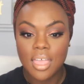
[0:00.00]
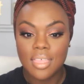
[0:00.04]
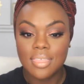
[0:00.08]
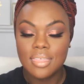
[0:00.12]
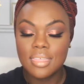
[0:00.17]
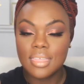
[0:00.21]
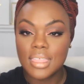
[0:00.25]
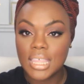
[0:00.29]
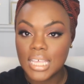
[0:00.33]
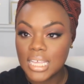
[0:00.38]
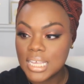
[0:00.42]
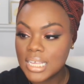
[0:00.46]

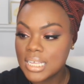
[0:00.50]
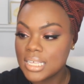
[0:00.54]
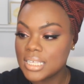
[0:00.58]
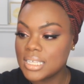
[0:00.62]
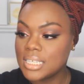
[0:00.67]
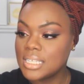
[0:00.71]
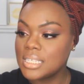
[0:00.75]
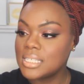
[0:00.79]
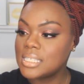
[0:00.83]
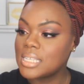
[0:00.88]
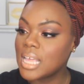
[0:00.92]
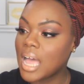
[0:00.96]

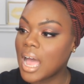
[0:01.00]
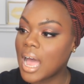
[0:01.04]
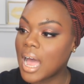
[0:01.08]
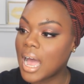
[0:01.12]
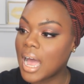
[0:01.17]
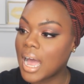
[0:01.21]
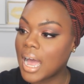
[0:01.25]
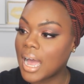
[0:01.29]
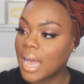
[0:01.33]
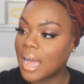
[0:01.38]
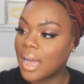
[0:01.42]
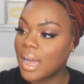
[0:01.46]
These
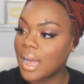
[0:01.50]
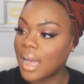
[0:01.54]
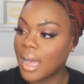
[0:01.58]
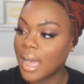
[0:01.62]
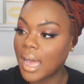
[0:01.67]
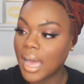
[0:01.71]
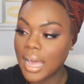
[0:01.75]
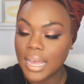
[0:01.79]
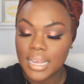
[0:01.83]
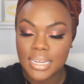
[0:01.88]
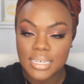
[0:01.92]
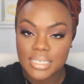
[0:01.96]

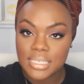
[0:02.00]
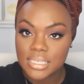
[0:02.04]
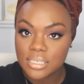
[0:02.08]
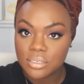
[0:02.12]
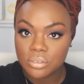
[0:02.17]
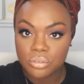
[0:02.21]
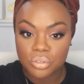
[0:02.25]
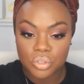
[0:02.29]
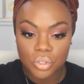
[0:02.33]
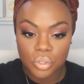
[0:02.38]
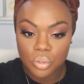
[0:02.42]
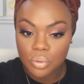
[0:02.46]

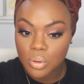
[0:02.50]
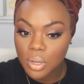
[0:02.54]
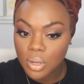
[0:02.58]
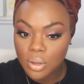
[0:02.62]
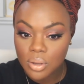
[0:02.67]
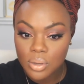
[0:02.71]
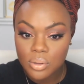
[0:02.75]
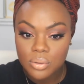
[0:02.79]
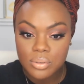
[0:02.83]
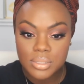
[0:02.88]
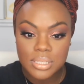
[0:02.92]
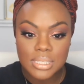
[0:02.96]
Ideal
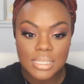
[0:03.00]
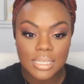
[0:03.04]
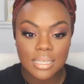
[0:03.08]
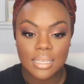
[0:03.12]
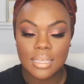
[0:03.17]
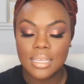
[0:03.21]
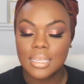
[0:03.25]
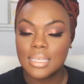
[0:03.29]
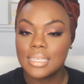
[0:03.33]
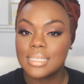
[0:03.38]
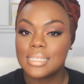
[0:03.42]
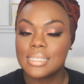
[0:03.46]
Duos,
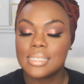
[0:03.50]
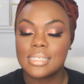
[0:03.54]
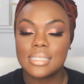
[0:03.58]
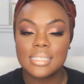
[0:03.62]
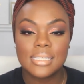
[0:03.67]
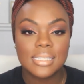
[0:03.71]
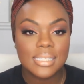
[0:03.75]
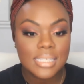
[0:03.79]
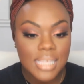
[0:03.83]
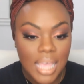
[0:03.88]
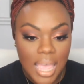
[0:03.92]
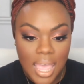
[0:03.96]

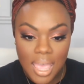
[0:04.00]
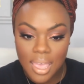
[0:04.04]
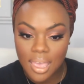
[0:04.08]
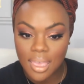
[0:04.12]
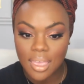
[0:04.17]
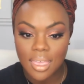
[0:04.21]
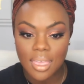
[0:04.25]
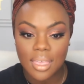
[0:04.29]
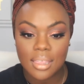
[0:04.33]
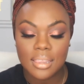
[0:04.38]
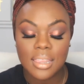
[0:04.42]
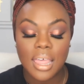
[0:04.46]
sick.